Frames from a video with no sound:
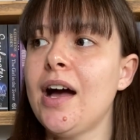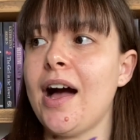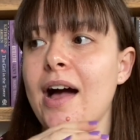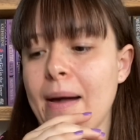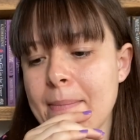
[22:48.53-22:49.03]

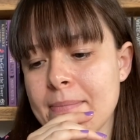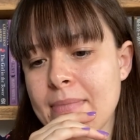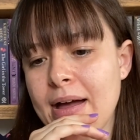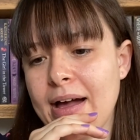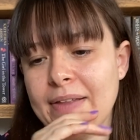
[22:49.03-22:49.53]
And
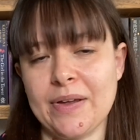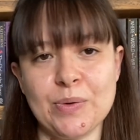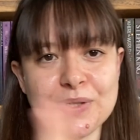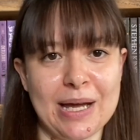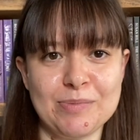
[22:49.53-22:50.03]
that
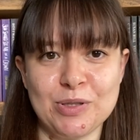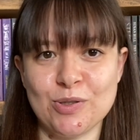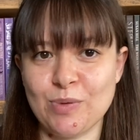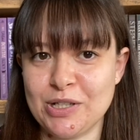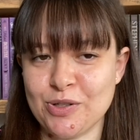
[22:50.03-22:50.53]
also helps you
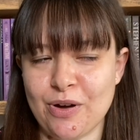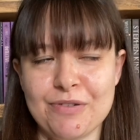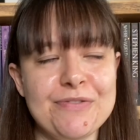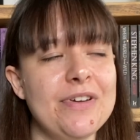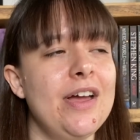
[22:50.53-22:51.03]
switch
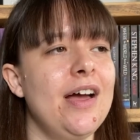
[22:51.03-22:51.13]
off.